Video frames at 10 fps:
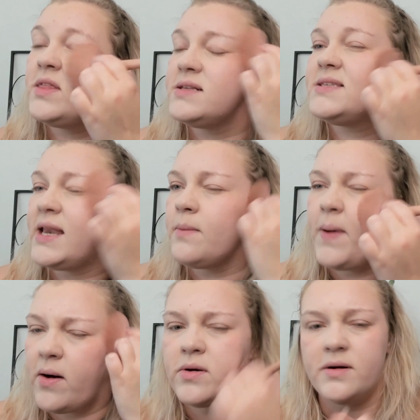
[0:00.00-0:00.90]
with this setting
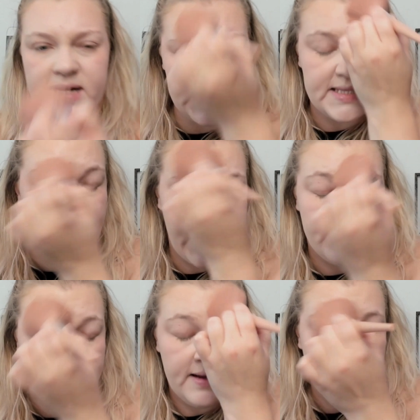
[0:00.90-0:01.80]
powder is
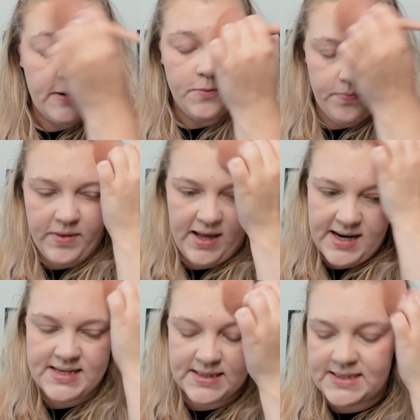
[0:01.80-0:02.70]
that
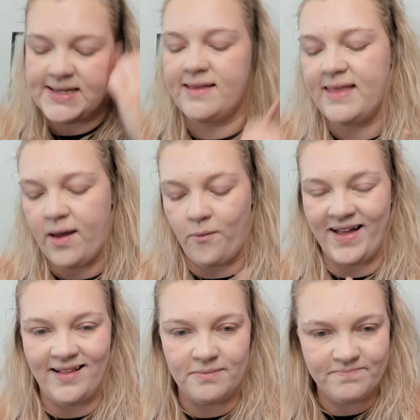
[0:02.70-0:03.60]
it doesn't set that
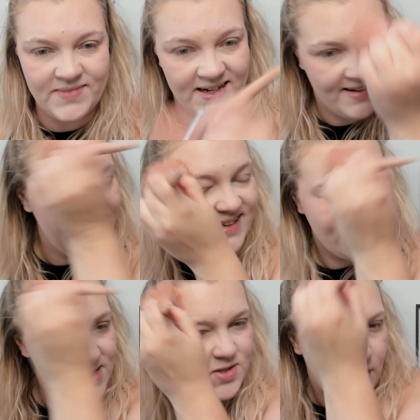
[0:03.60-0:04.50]
well.
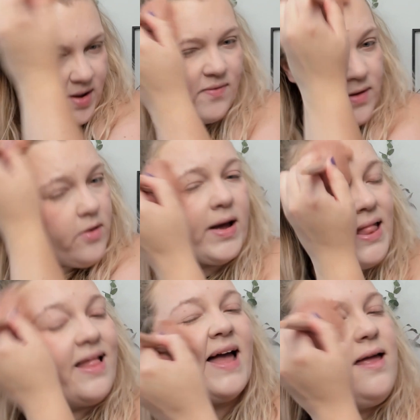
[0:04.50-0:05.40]
So even though
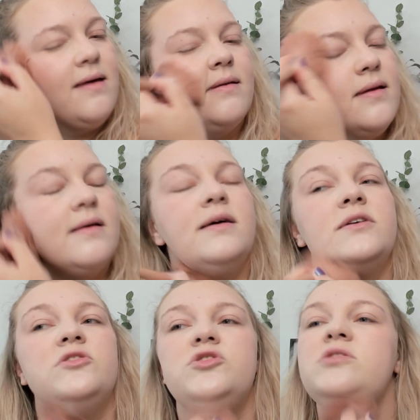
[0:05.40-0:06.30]
I like
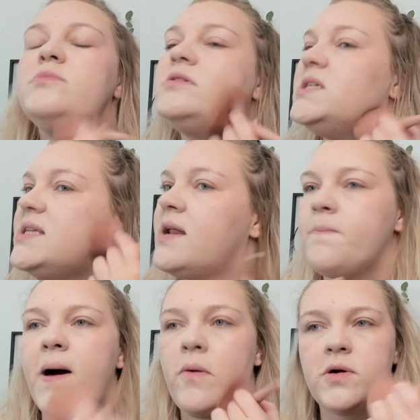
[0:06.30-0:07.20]
shimmery
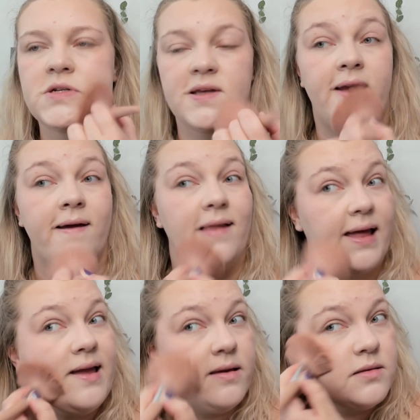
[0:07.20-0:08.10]
setting powders and I
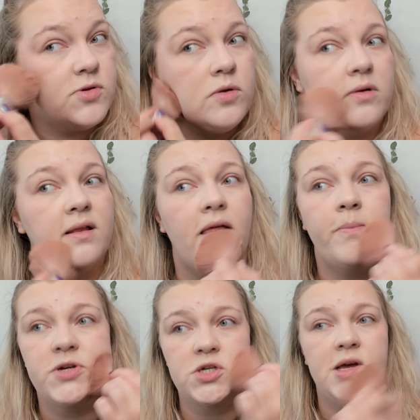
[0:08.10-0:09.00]
like to look a
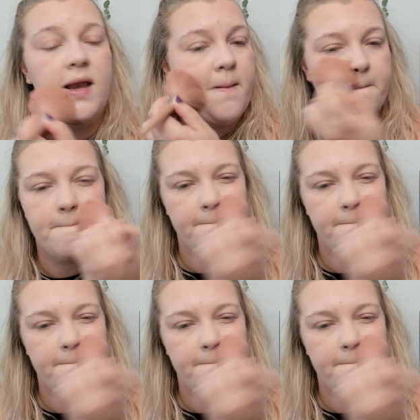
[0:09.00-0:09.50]
little bit sheeny,